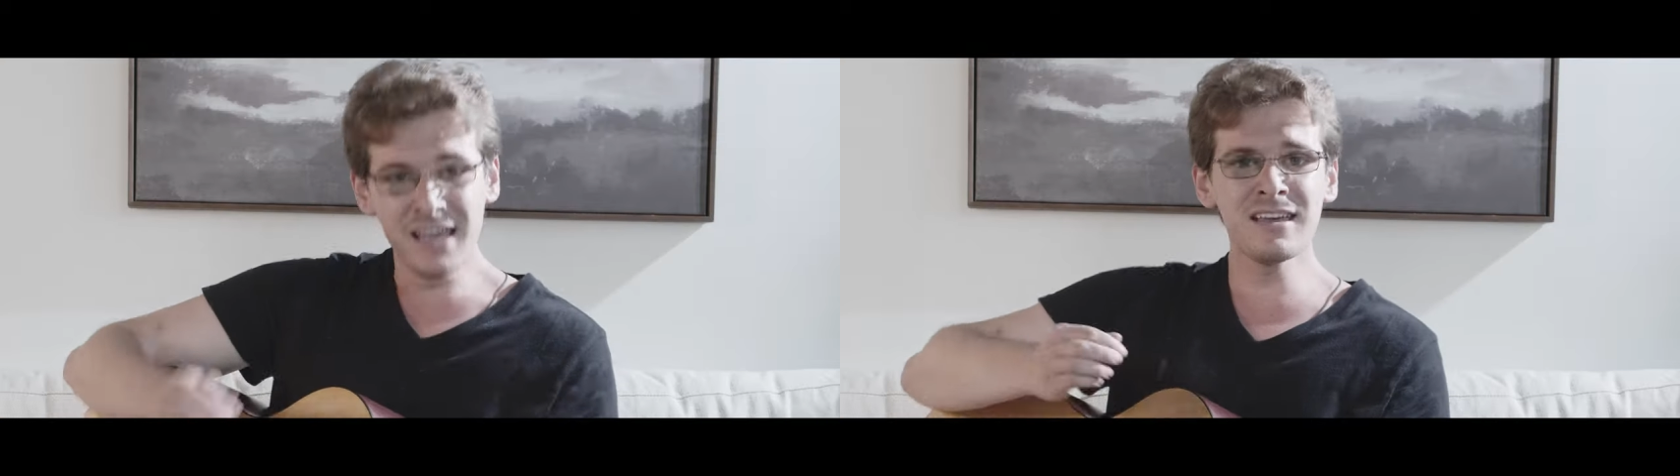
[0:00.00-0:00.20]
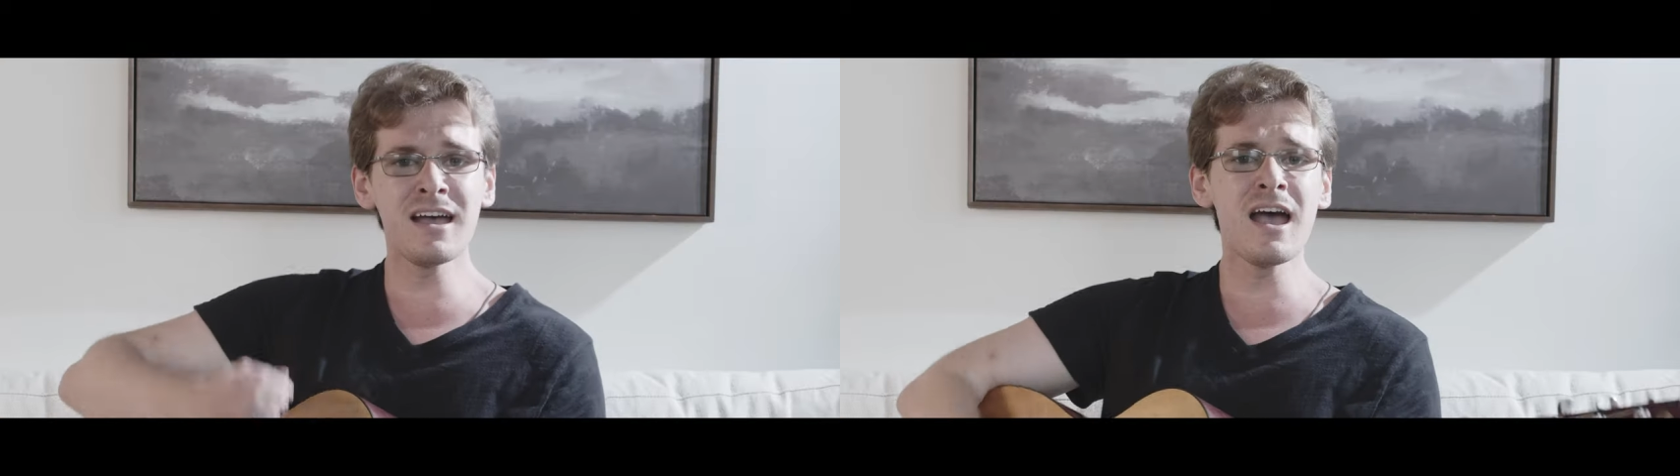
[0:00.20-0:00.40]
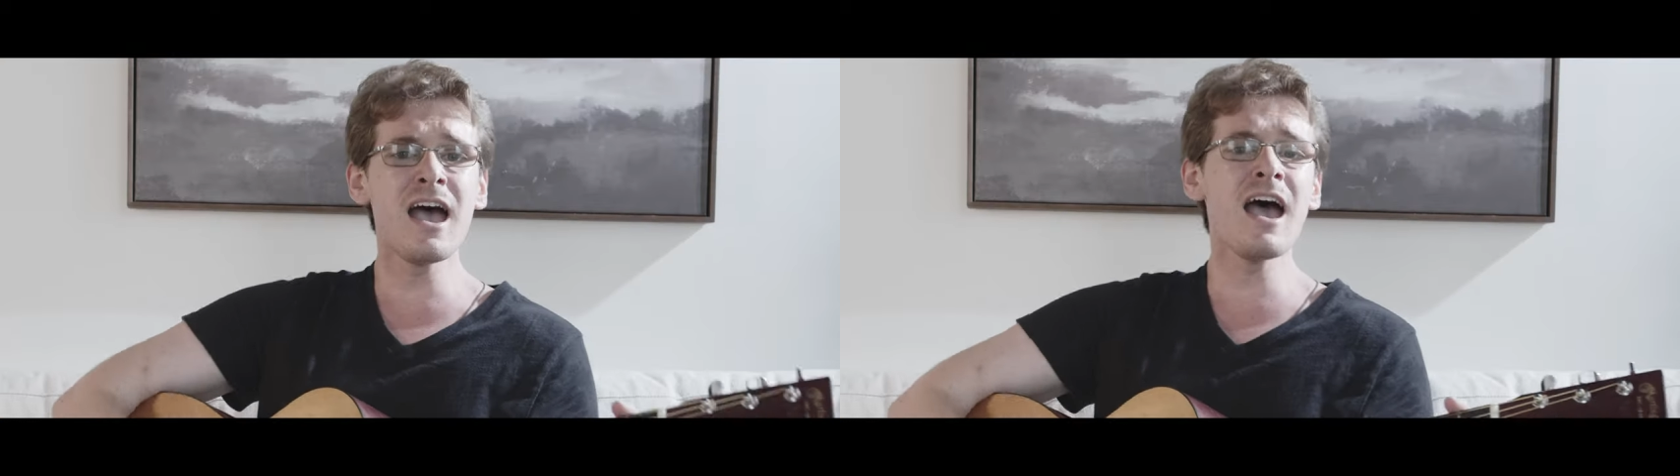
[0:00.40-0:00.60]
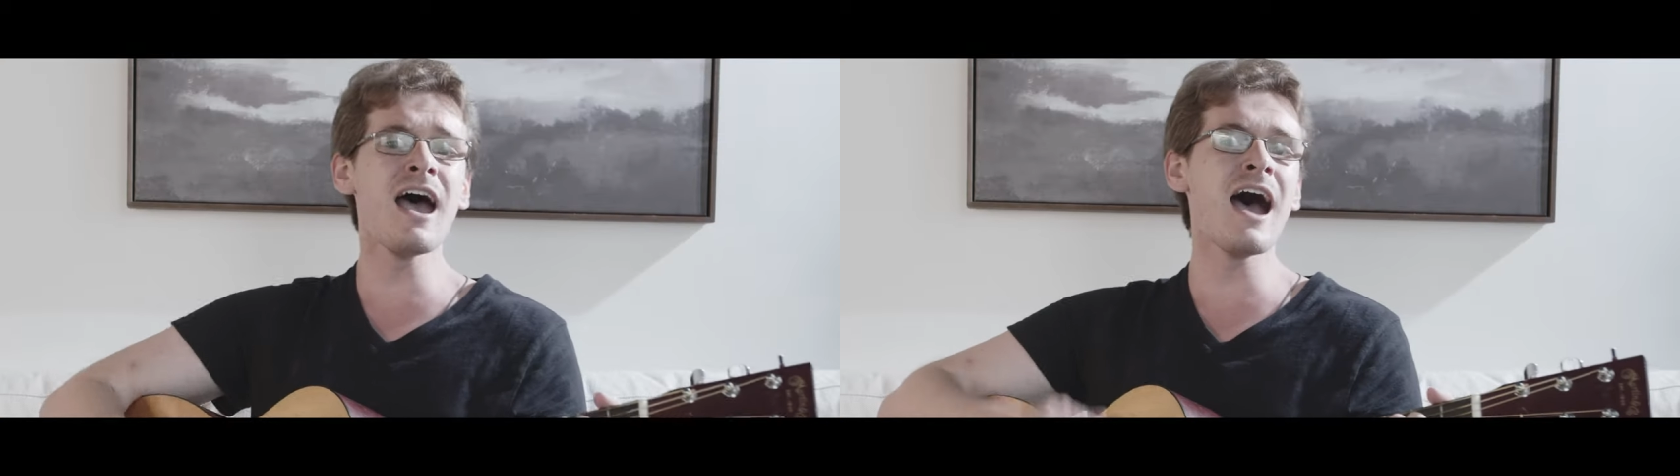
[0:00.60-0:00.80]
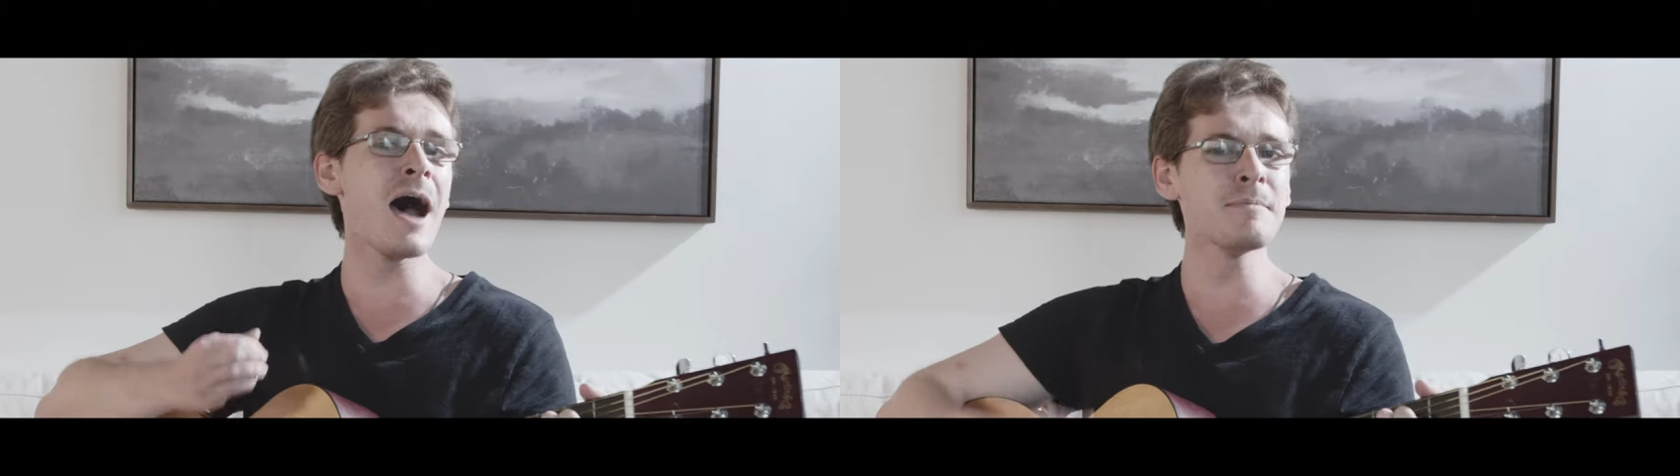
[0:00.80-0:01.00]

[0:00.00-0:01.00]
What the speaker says: Yeah,